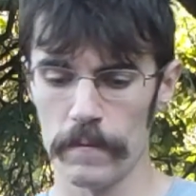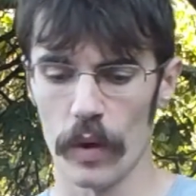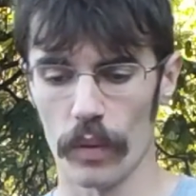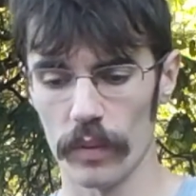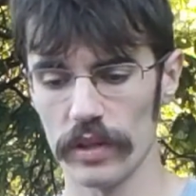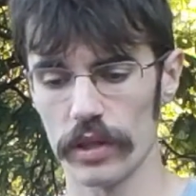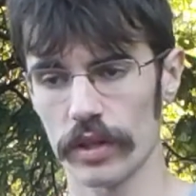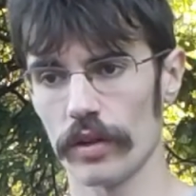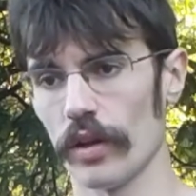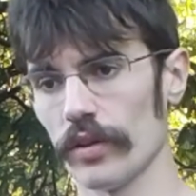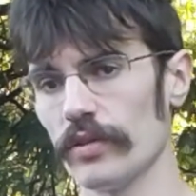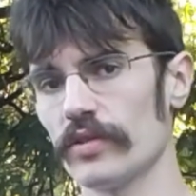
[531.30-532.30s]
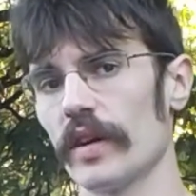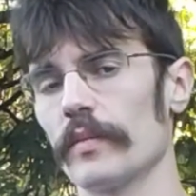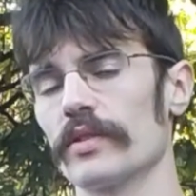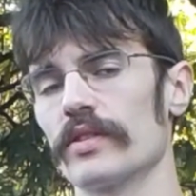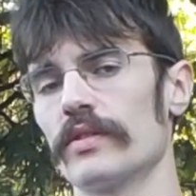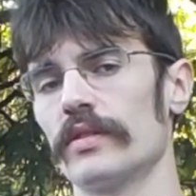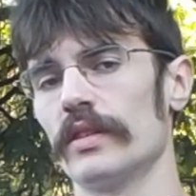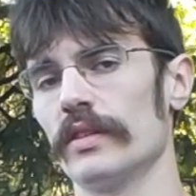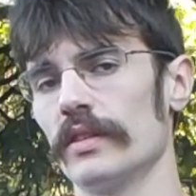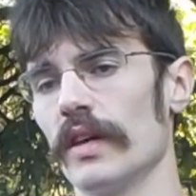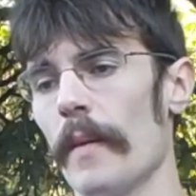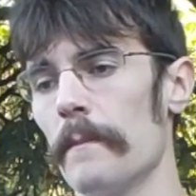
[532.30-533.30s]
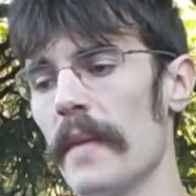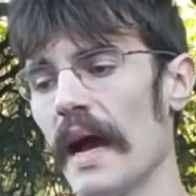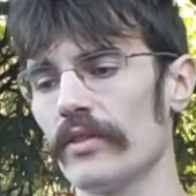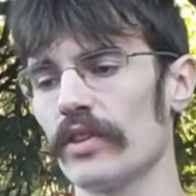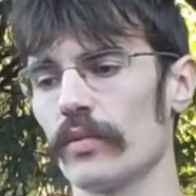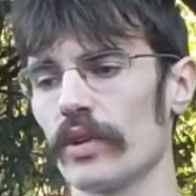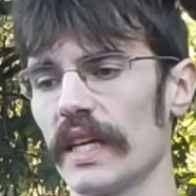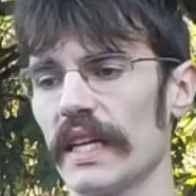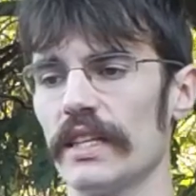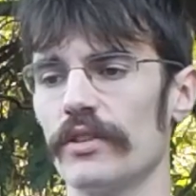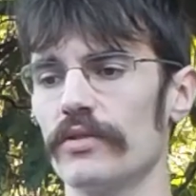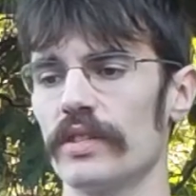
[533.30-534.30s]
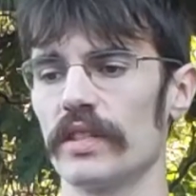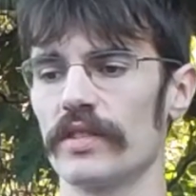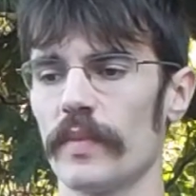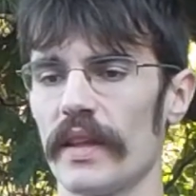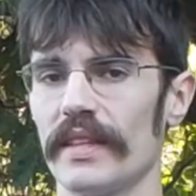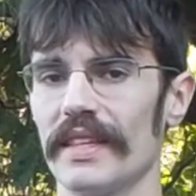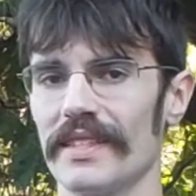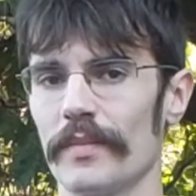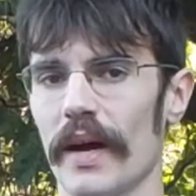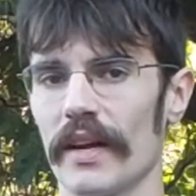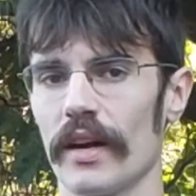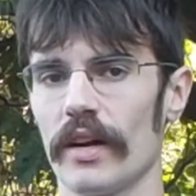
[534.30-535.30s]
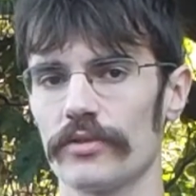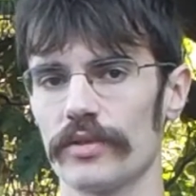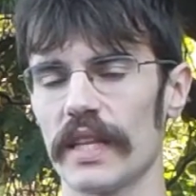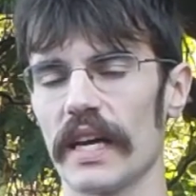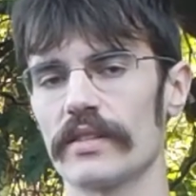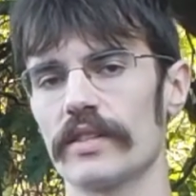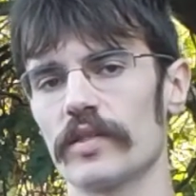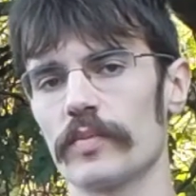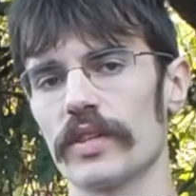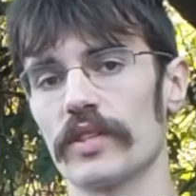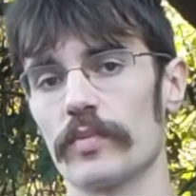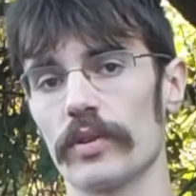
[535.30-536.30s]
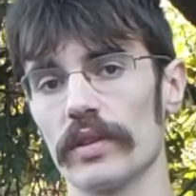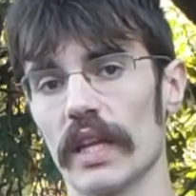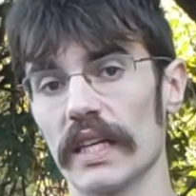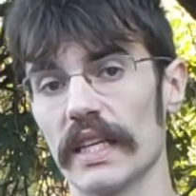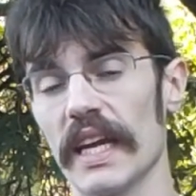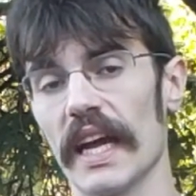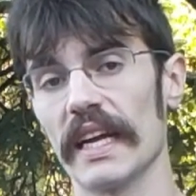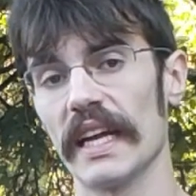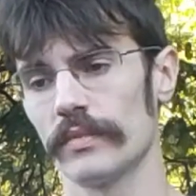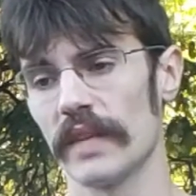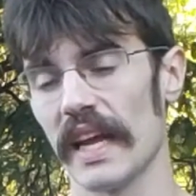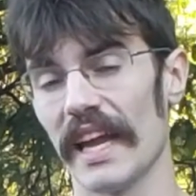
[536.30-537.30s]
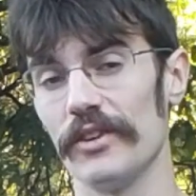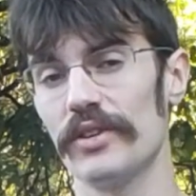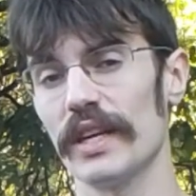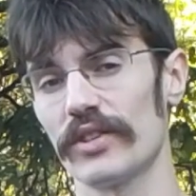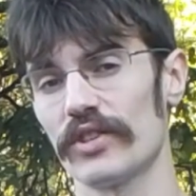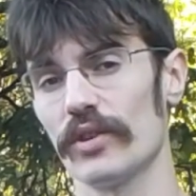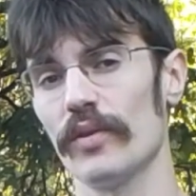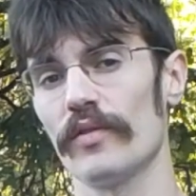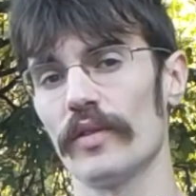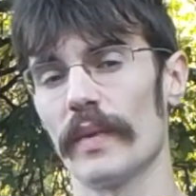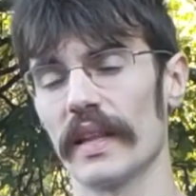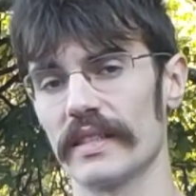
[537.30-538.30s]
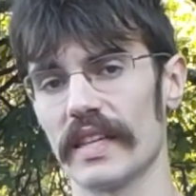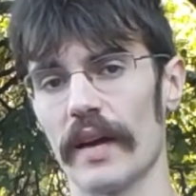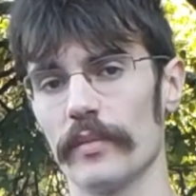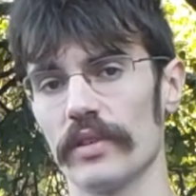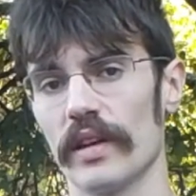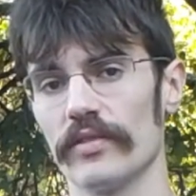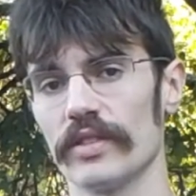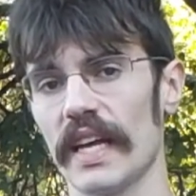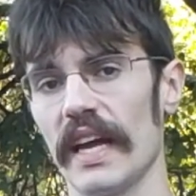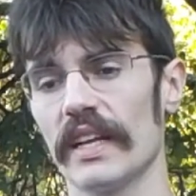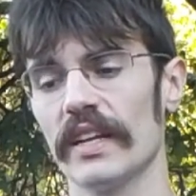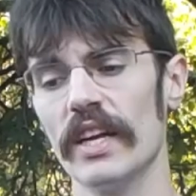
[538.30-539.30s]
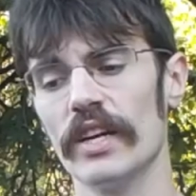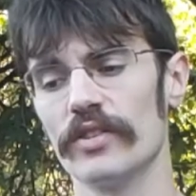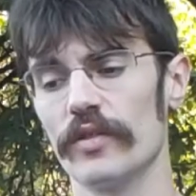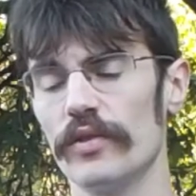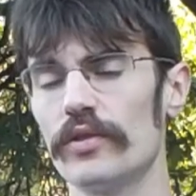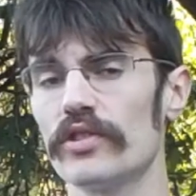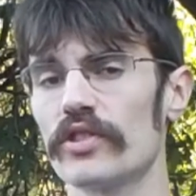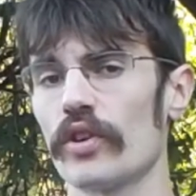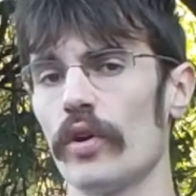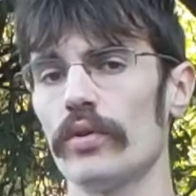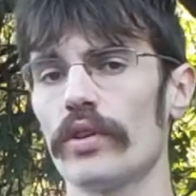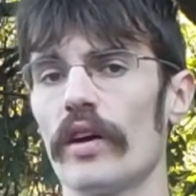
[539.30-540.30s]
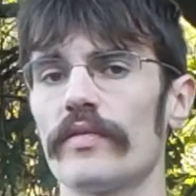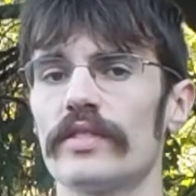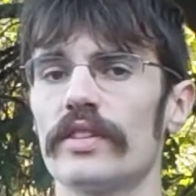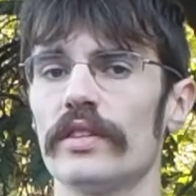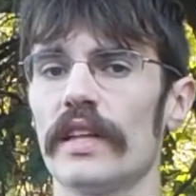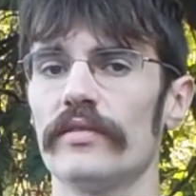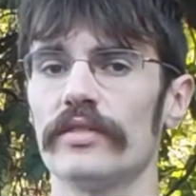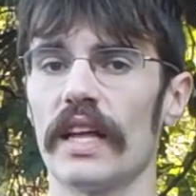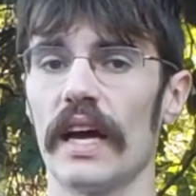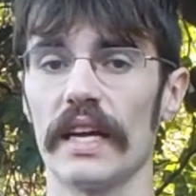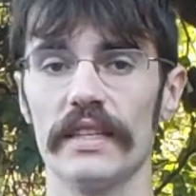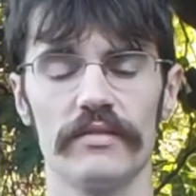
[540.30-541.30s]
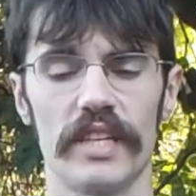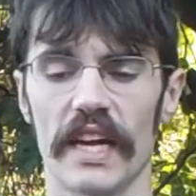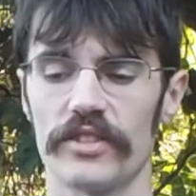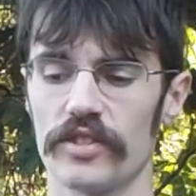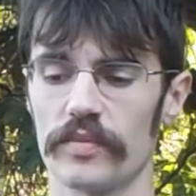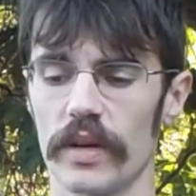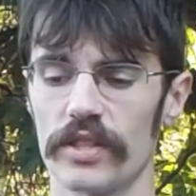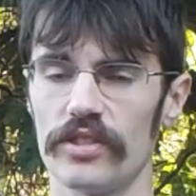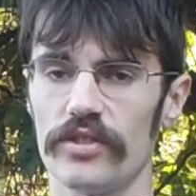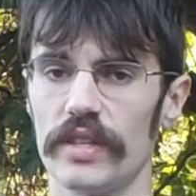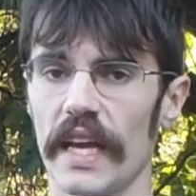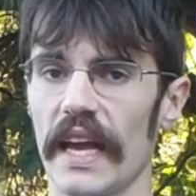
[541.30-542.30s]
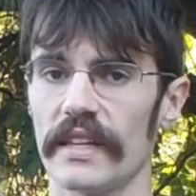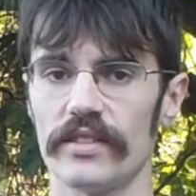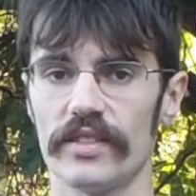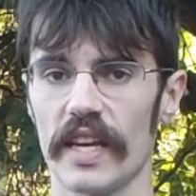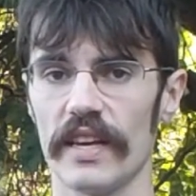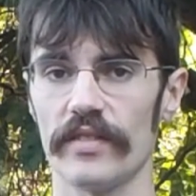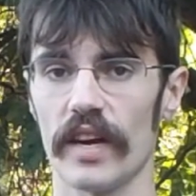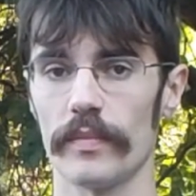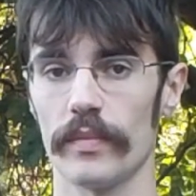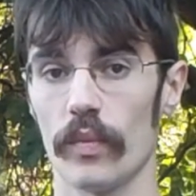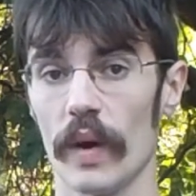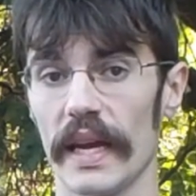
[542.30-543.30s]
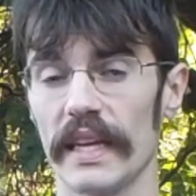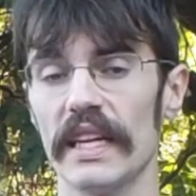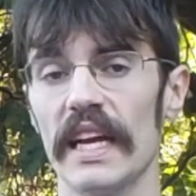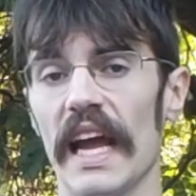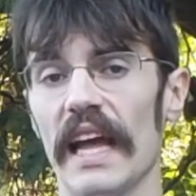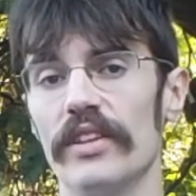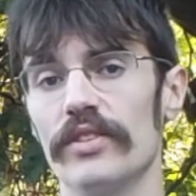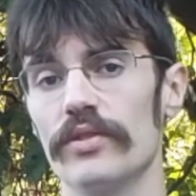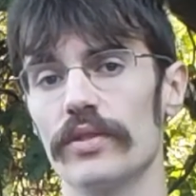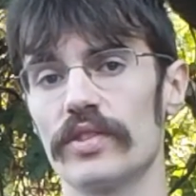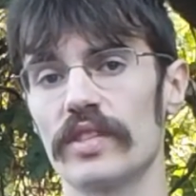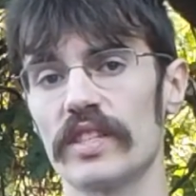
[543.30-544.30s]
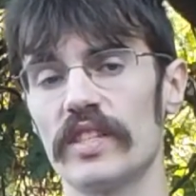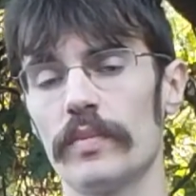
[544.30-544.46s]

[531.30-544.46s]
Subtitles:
when we look at all those numbers, the amount that we're getting using this method is about 100,000 experience per Lucky Egg. And you get 2 of them by the time you're level 10. So if you can just hold off until level 9, catch as much as you can, save up, wait, and then do a 60